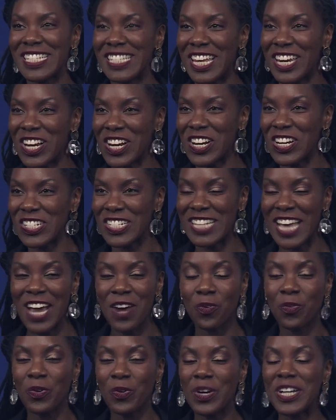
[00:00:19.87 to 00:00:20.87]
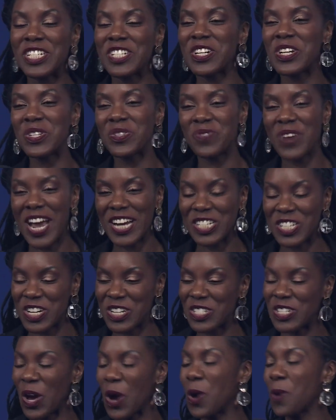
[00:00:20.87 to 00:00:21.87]
centers, regional
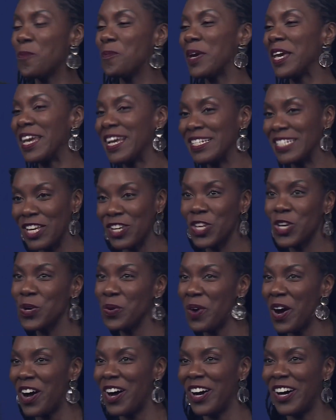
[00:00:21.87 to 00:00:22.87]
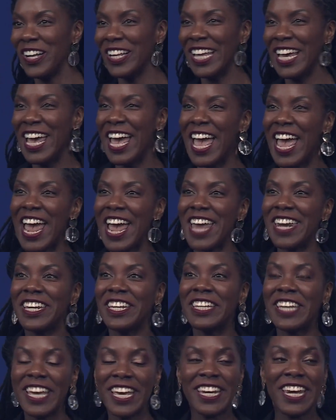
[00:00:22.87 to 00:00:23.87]
directors, OPs, and you all, and
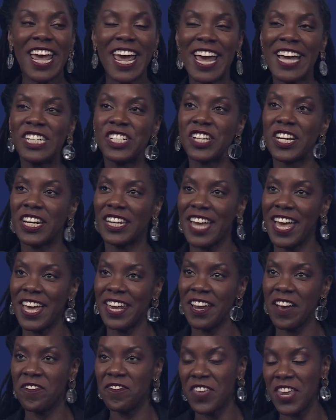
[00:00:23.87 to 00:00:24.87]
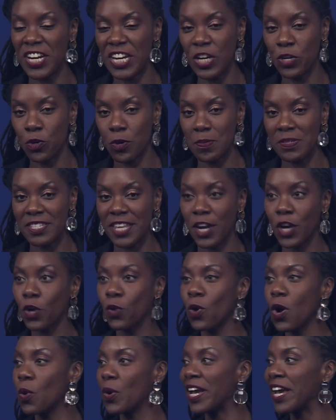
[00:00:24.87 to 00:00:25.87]
10 agent-led affinity groups that are
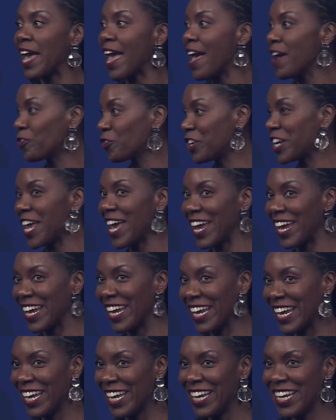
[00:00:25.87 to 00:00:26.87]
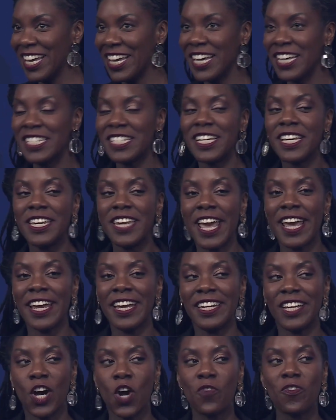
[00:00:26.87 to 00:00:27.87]
growing every day. To
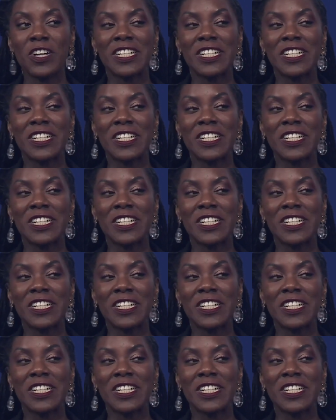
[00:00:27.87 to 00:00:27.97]
date, over